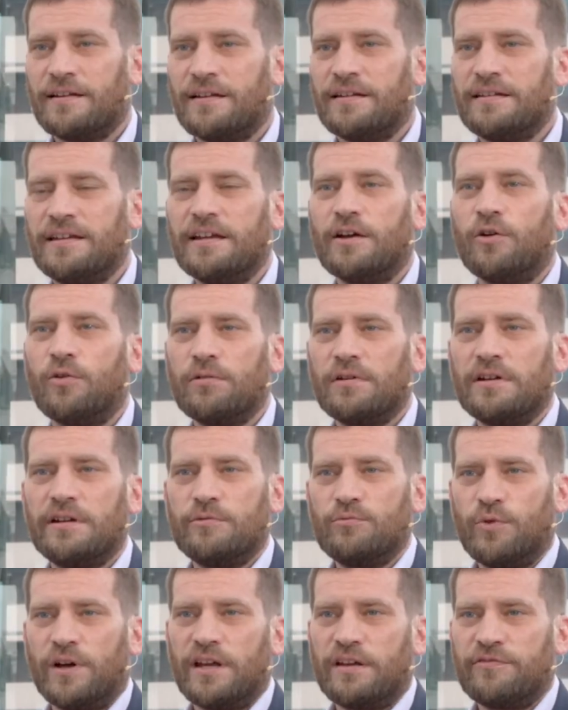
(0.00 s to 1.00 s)
the
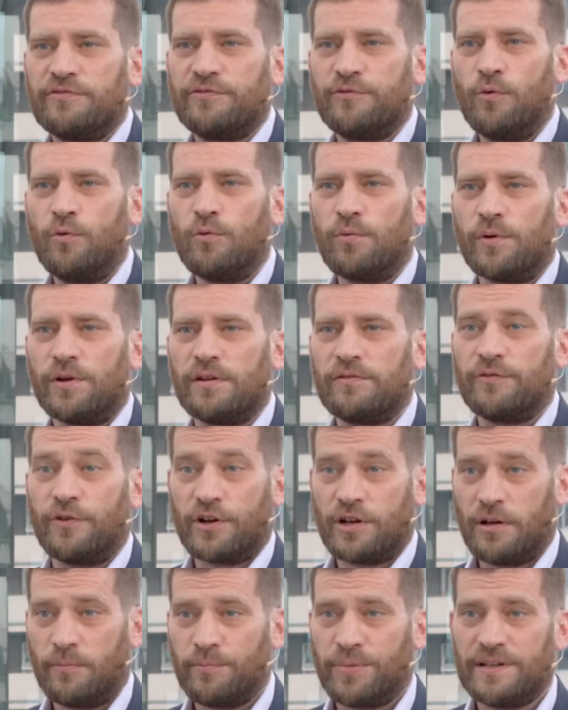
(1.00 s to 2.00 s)
only way forward for
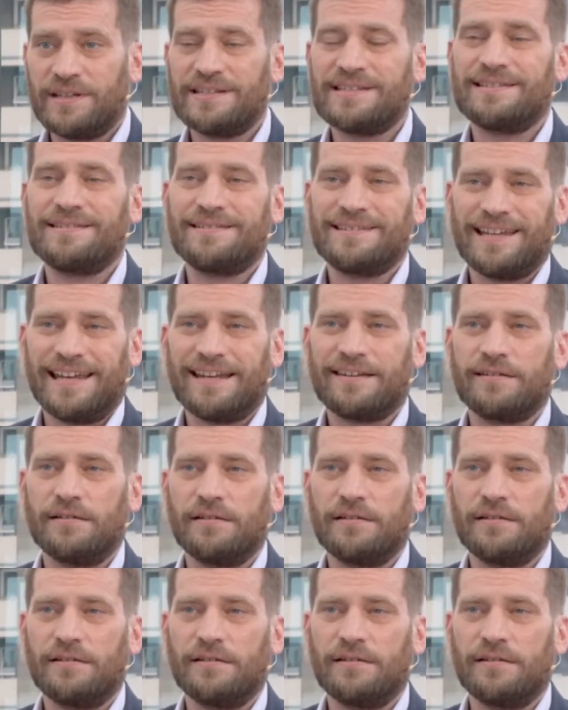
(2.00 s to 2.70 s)
companies to take the